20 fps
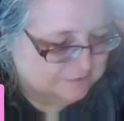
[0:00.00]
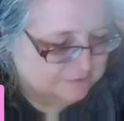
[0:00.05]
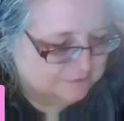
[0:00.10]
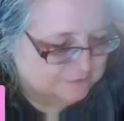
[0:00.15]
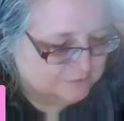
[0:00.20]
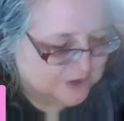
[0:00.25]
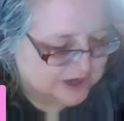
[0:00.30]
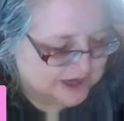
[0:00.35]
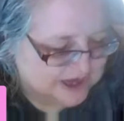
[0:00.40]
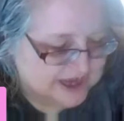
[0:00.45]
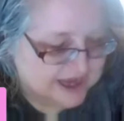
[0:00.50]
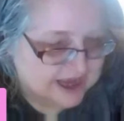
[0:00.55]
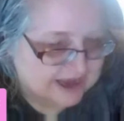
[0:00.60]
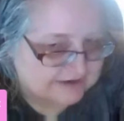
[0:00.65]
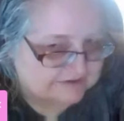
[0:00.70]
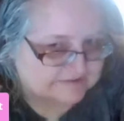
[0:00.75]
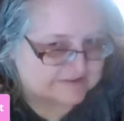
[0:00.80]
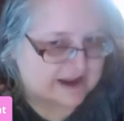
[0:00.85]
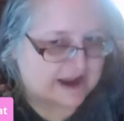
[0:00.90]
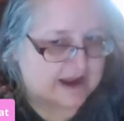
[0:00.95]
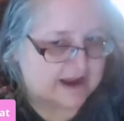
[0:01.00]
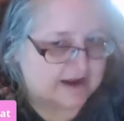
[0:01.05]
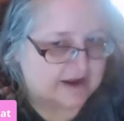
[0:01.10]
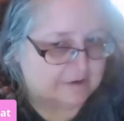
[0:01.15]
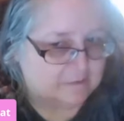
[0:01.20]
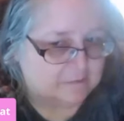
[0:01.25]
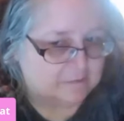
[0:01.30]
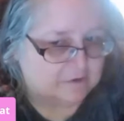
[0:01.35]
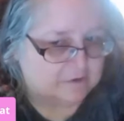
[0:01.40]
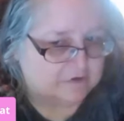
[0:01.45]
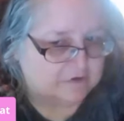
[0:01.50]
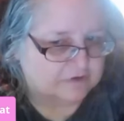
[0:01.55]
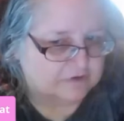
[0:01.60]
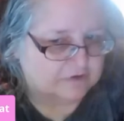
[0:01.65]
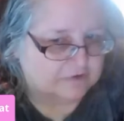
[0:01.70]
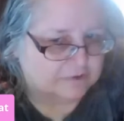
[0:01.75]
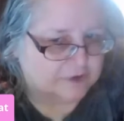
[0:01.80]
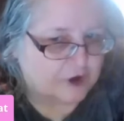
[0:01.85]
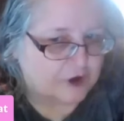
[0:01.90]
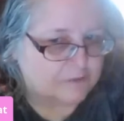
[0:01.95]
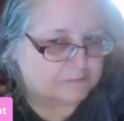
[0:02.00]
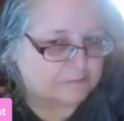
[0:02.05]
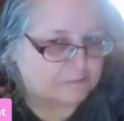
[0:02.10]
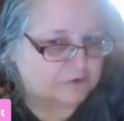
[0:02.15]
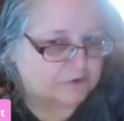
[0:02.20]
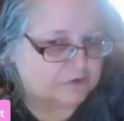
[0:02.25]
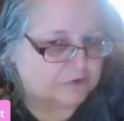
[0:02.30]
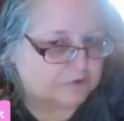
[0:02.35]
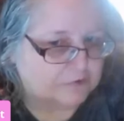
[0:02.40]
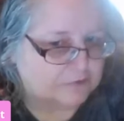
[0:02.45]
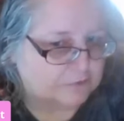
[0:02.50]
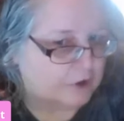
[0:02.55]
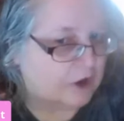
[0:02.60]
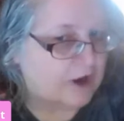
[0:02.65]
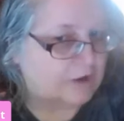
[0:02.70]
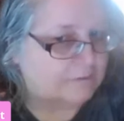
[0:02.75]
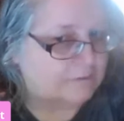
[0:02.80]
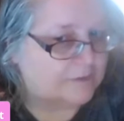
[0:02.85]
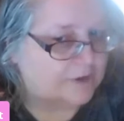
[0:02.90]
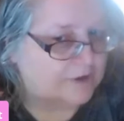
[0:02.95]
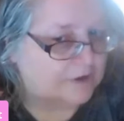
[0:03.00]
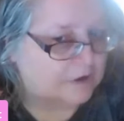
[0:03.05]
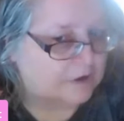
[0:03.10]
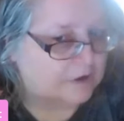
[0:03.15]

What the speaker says: we had a saying. It was stop, drop,